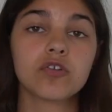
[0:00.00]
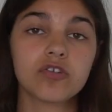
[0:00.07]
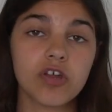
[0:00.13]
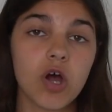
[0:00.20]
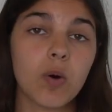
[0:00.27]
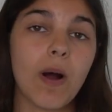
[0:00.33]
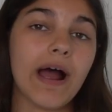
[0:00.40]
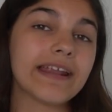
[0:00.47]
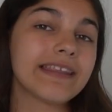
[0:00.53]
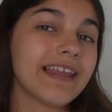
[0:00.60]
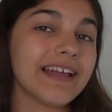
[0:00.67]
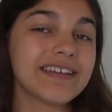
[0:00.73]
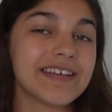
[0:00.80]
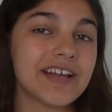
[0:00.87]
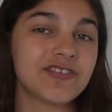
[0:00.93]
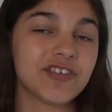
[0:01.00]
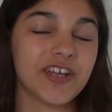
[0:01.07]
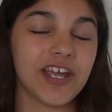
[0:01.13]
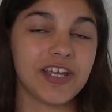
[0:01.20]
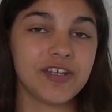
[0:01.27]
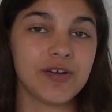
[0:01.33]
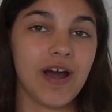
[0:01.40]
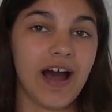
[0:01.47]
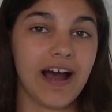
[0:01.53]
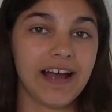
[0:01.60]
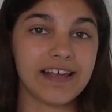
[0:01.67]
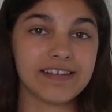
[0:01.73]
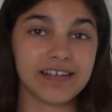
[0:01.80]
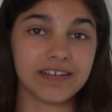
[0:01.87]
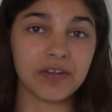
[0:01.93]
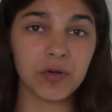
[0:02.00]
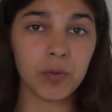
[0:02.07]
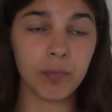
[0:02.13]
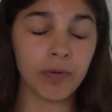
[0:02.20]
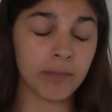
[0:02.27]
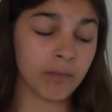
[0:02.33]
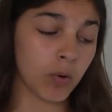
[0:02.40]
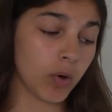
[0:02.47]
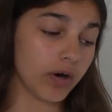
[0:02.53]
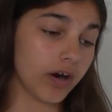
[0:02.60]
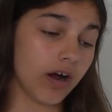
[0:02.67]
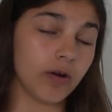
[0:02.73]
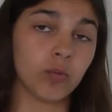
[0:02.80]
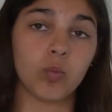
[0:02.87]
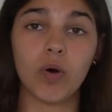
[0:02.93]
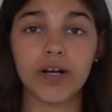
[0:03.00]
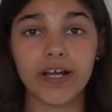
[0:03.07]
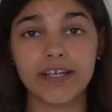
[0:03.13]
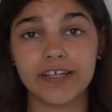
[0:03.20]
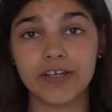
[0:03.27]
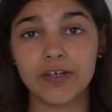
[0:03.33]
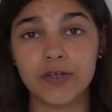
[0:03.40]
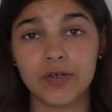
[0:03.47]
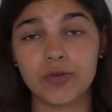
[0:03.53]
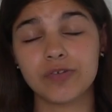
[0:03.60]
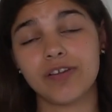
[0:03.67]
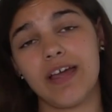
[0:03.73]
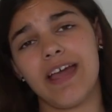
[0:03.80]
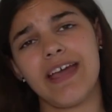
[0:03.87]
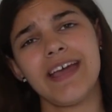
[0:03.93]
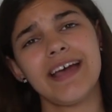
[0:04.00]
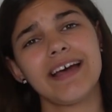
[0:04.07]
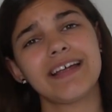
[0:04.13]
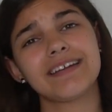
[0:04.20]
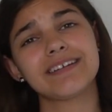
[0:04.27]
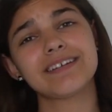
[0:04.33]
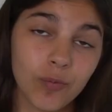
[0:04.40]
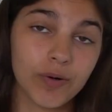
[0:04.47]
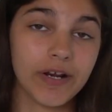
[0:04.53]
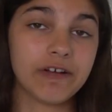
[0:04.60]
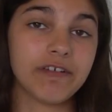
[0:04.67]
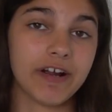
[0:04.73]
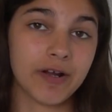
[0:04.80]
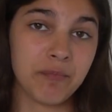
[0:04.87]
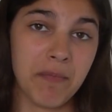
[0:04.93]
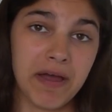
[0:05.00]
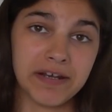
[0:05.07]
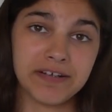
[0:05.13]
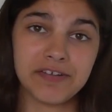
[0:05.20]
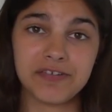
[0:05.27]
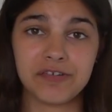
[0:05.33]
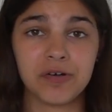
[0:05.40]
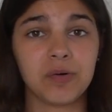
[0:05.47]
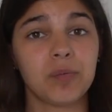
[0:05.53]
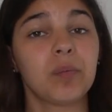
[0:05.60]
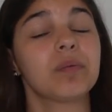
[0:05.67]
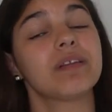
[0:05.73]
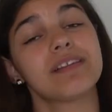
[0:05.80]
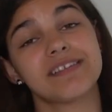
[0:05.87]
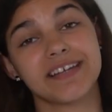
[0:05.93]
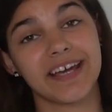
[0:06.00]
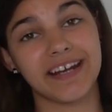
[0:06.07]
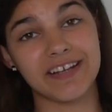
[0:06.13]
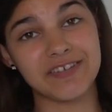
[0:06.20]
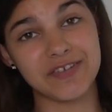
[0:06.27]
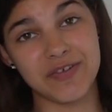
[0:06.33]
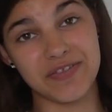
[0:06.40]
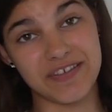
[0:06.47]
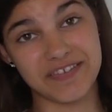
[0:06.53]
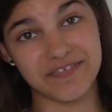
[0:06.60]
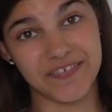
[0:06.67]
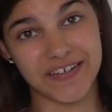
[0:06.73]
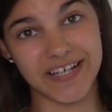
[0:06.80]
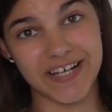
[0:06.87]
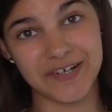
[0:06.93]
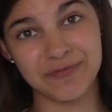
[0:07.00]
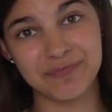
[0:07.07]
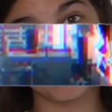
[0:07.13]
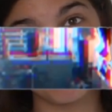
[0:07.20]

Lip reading: So I'd like to educate you guys a little bit more on what I use and what I recommend. So let's get into this video.